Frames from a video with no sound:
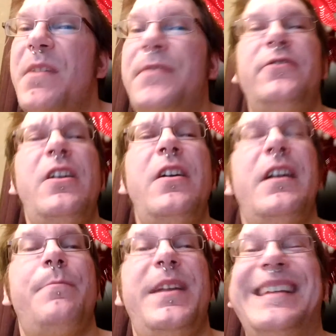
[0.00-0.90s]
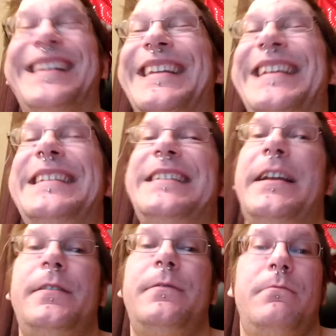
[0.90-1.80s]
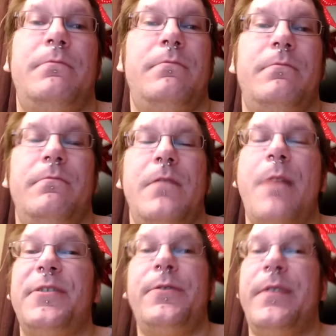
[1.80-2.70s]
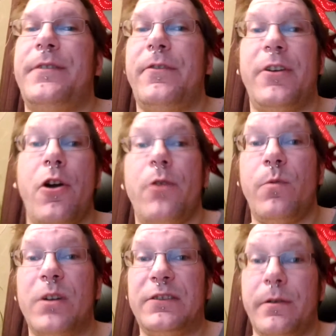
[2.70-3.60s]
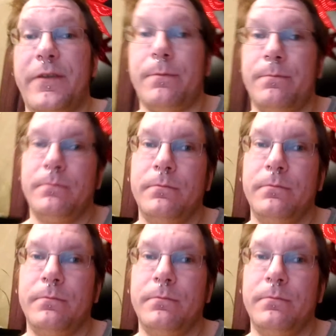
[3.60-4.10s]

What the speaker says: But there's not going to be any leasing opportunities for the car whatsoever.